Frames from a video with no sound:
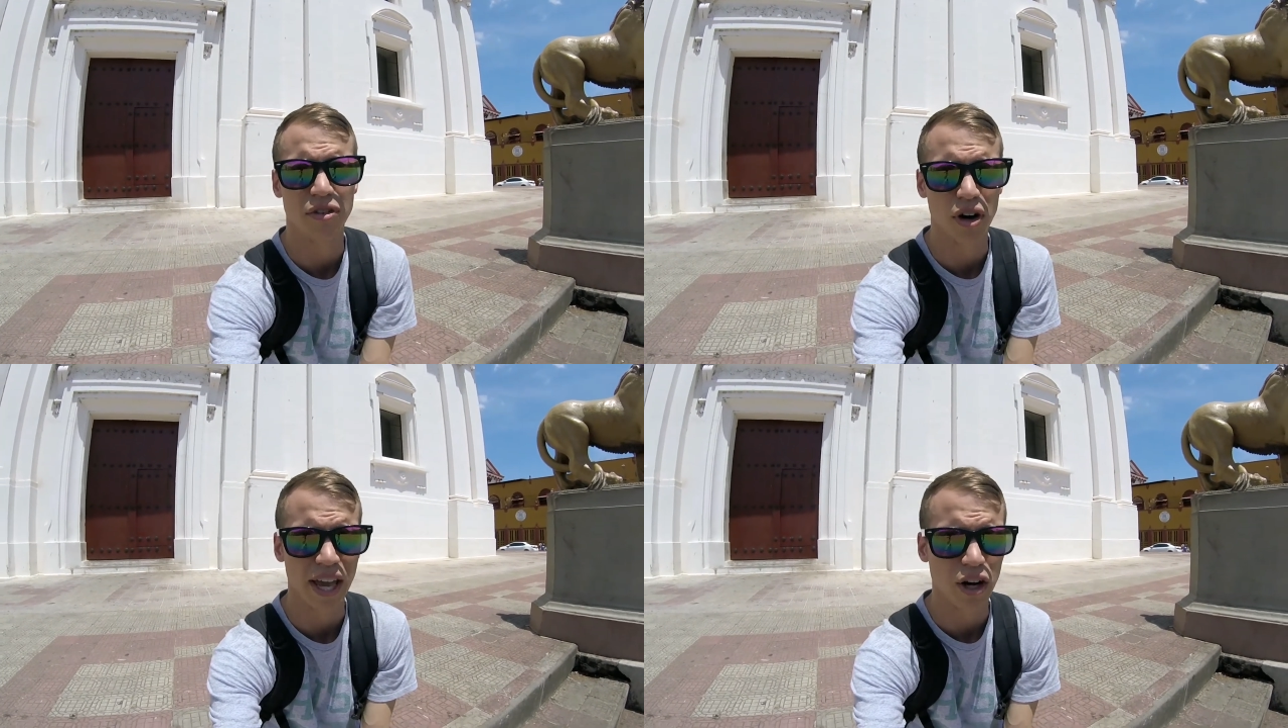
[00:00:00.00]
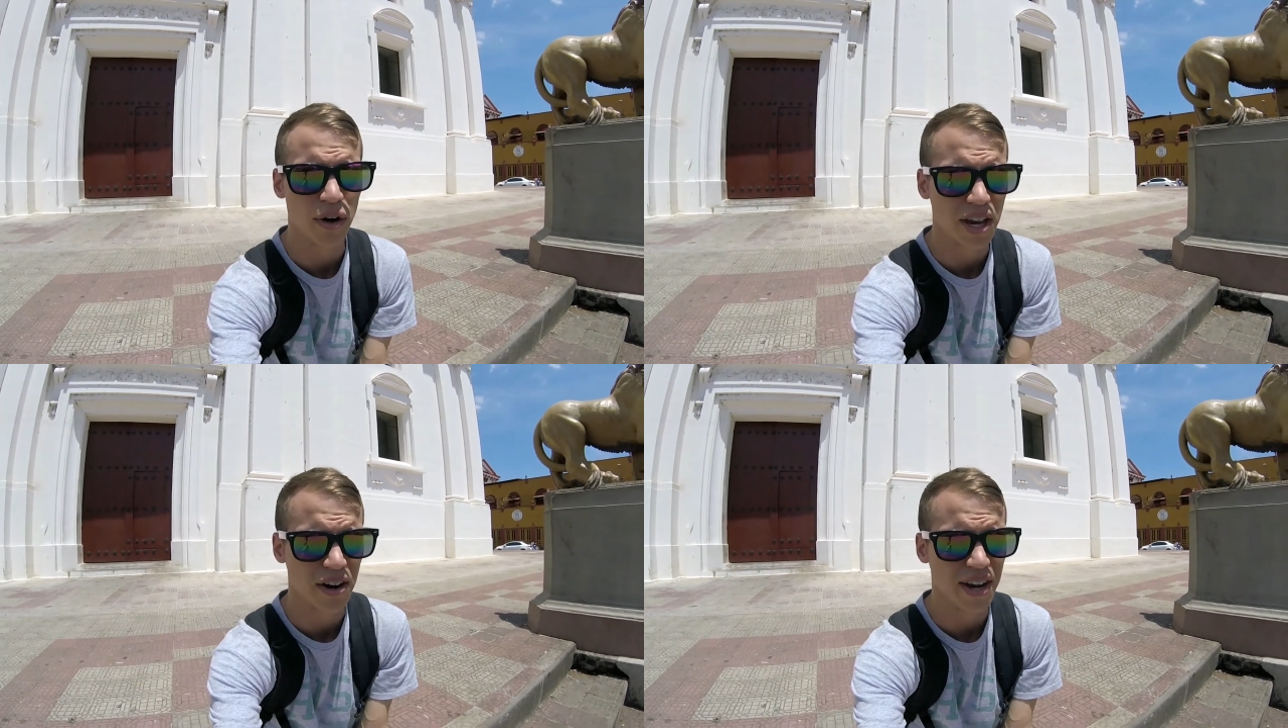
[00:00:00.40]

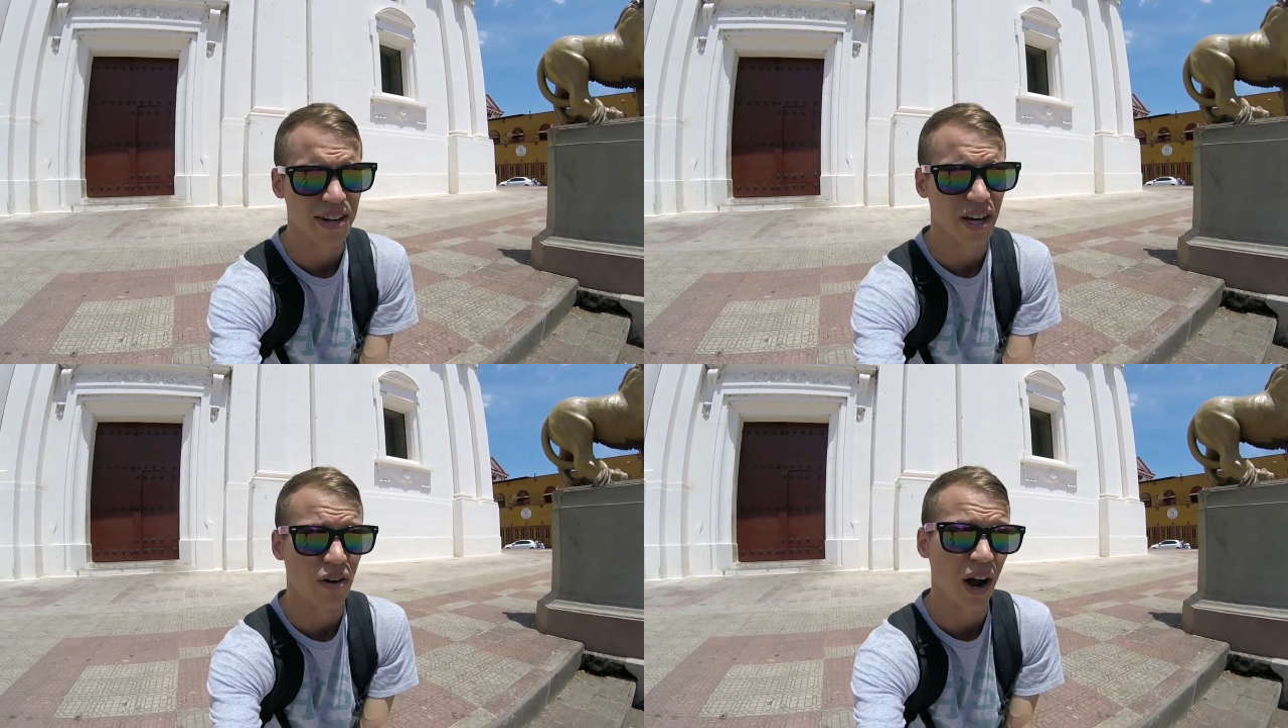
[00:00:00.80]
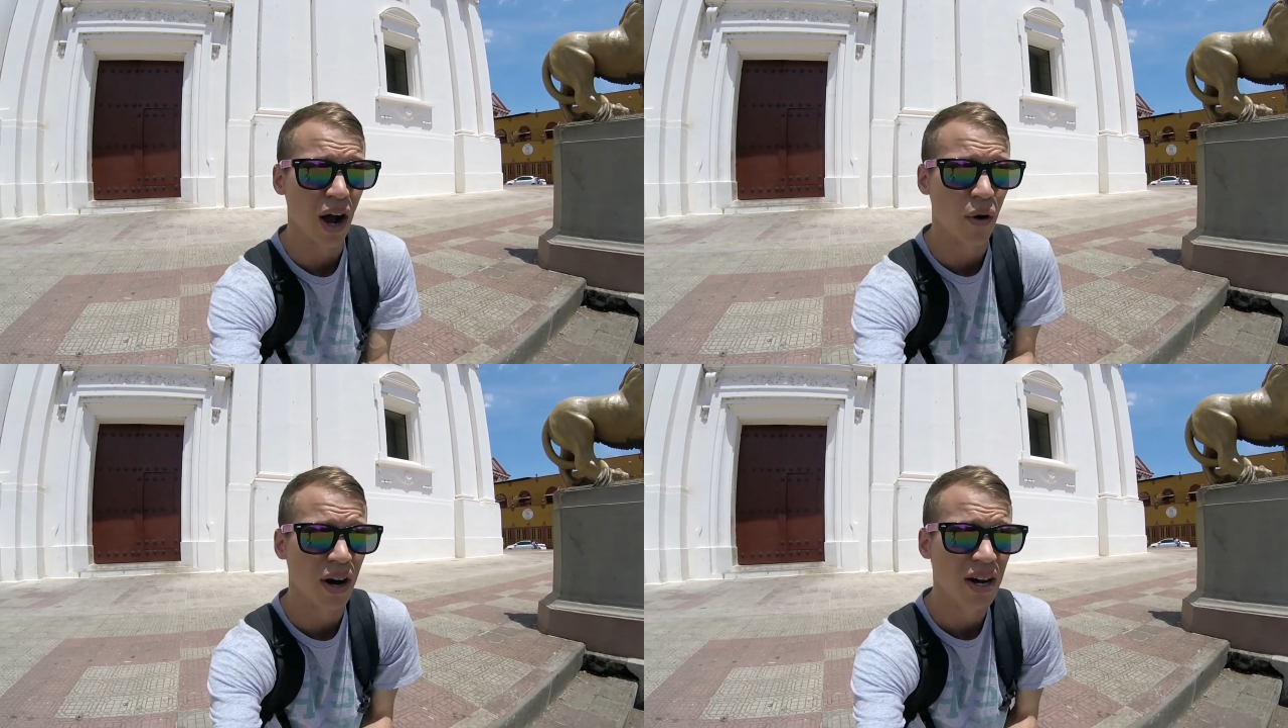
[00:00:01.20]
volcano here in
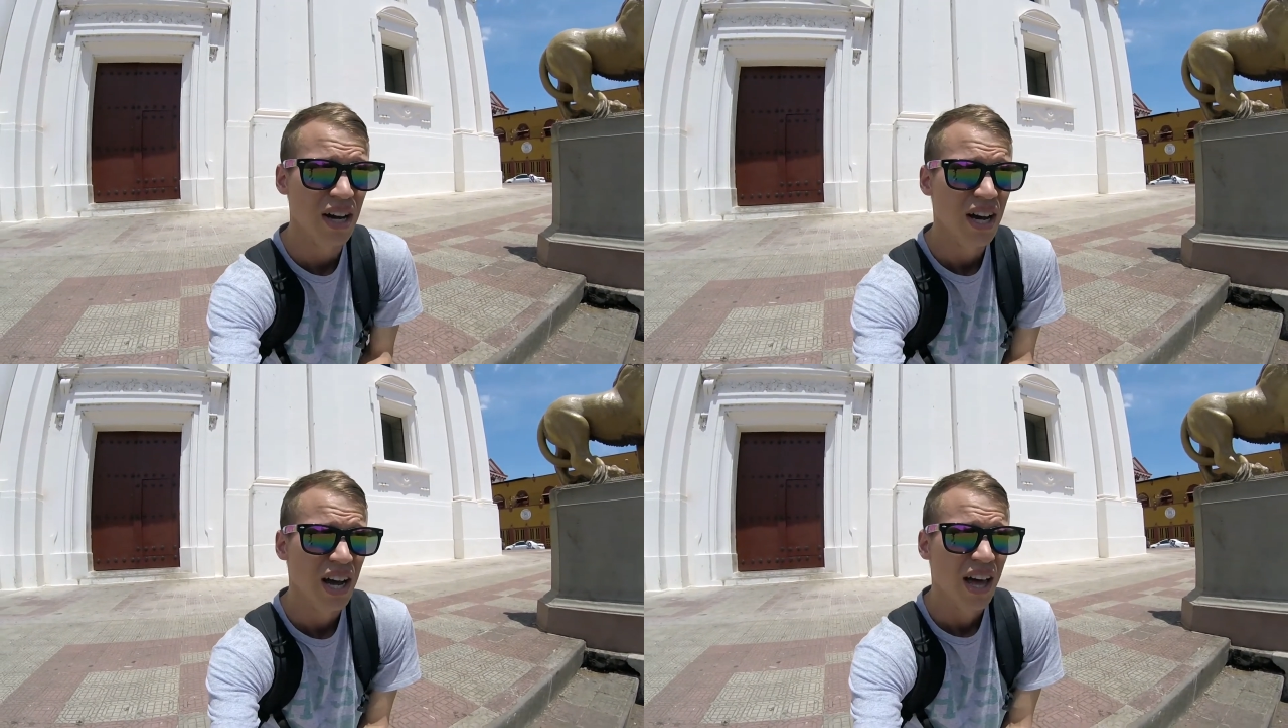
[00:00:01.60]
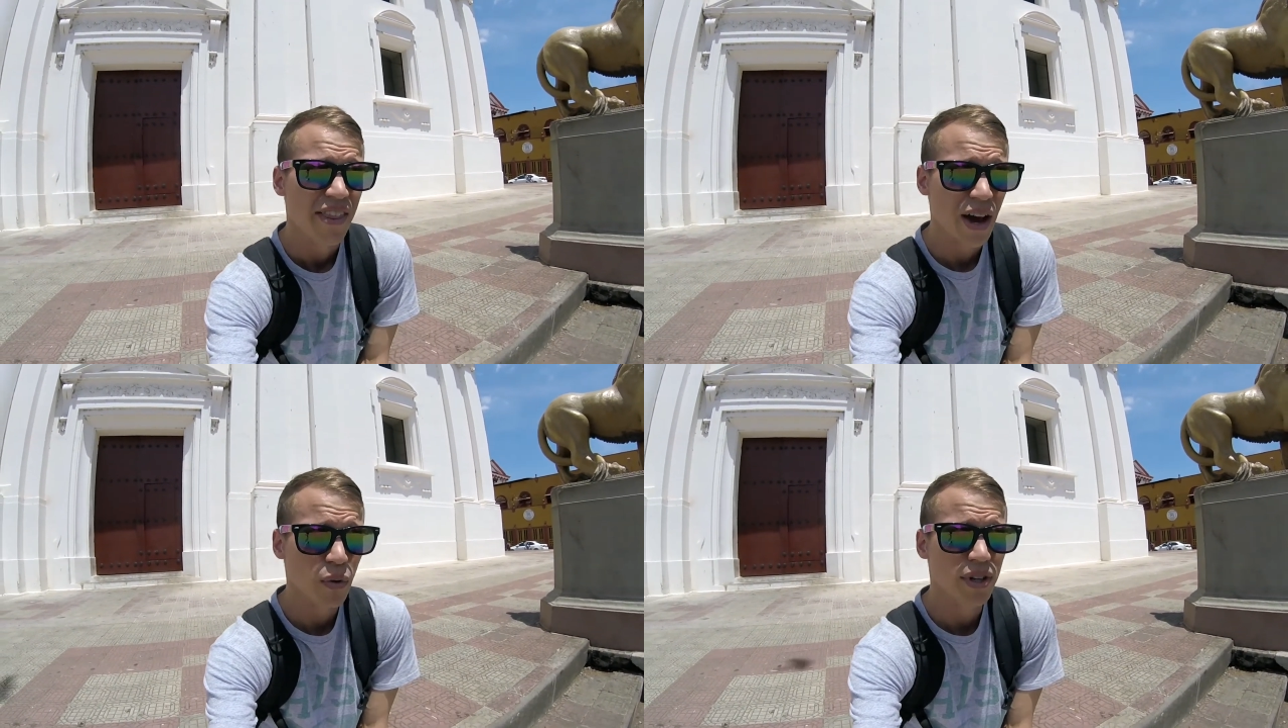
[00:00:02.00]
Nicaragua.
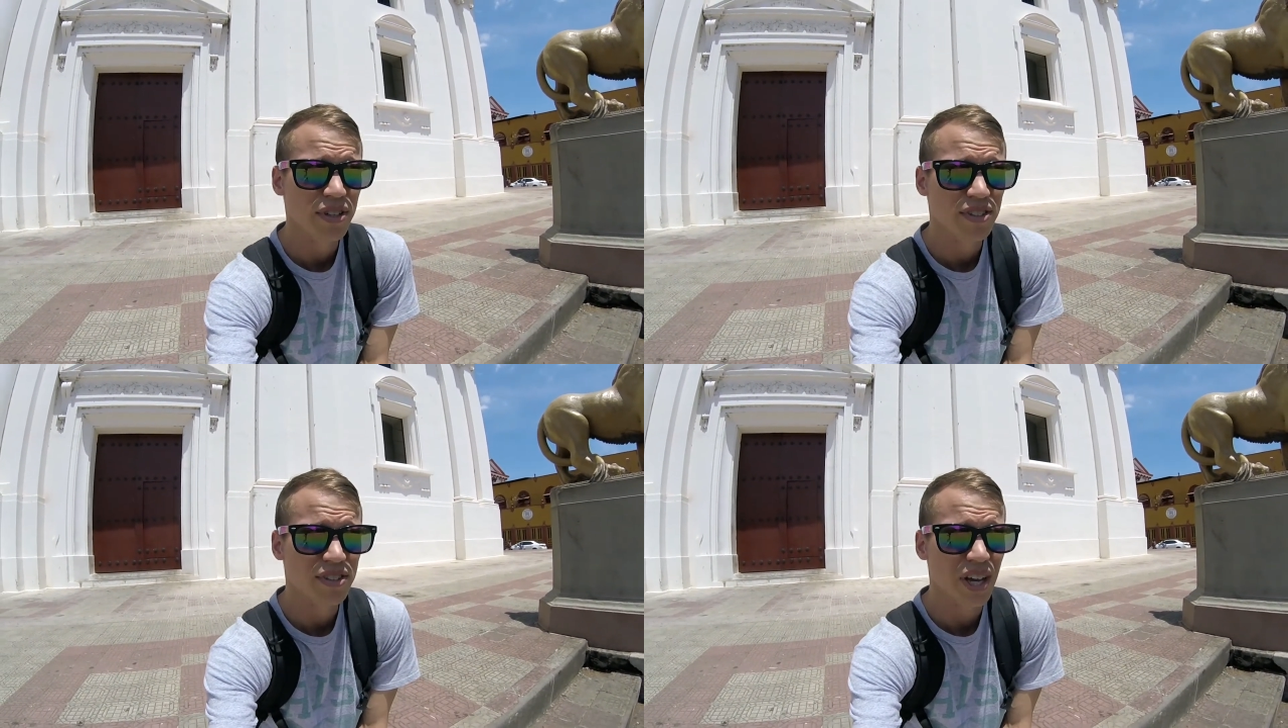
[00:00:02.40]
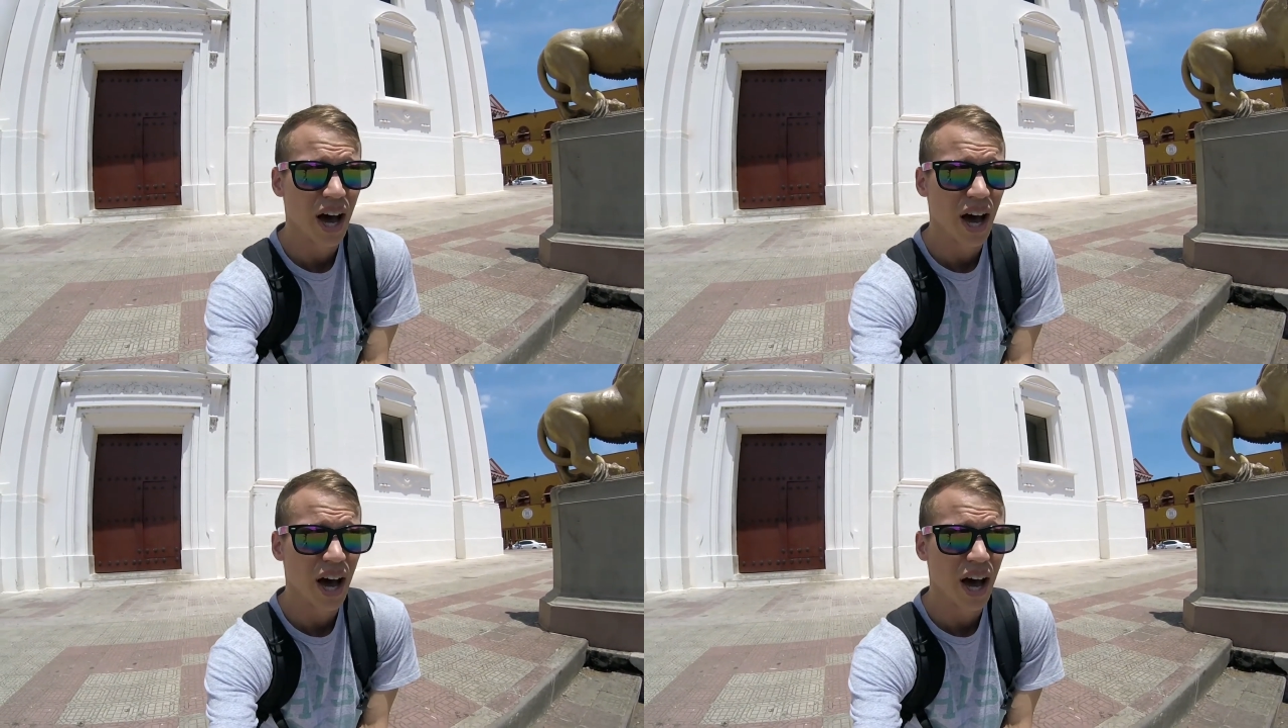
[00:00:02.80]
That was,